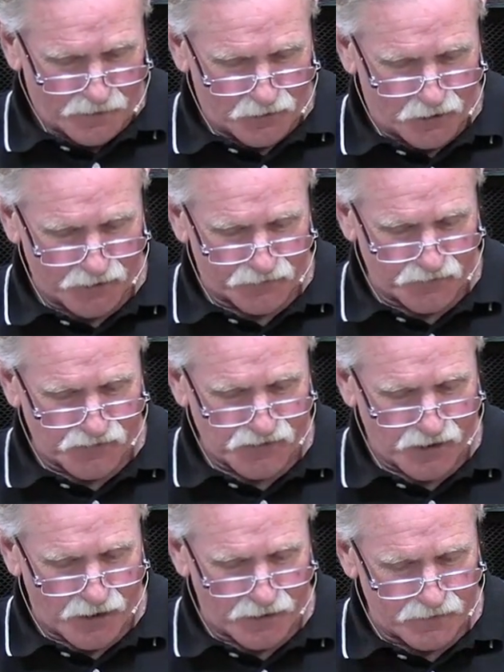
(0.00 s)
cut to
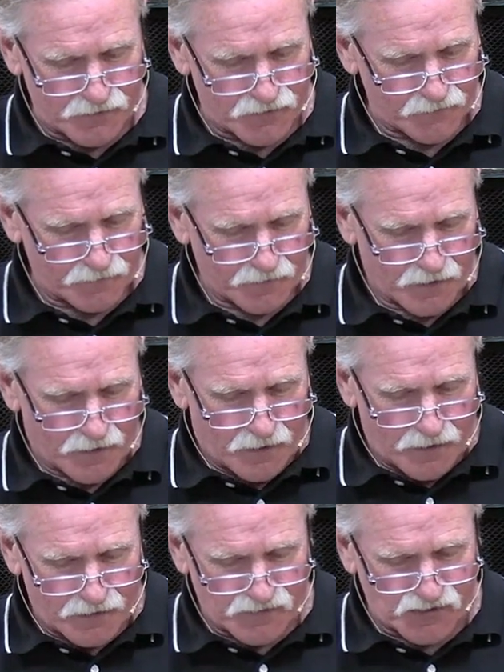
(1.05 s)
size,
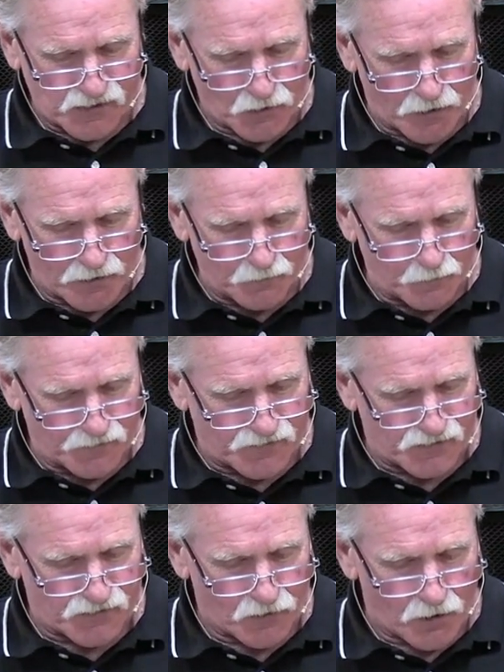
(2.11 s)
and sawed with
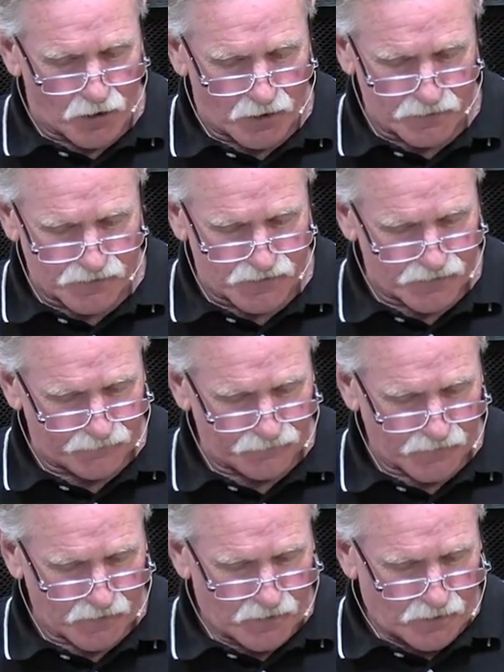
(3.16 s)
saws
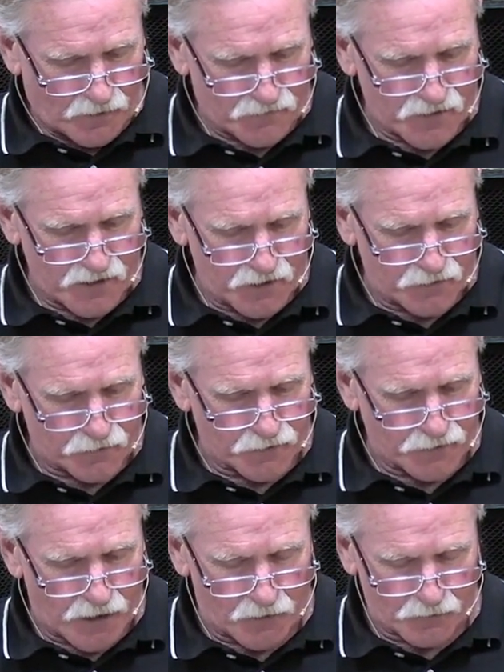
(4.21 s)
on the inner
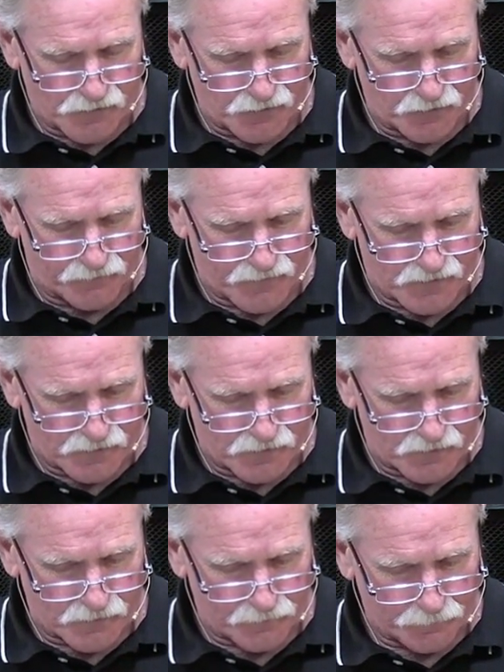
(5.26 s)
and outer surfaces,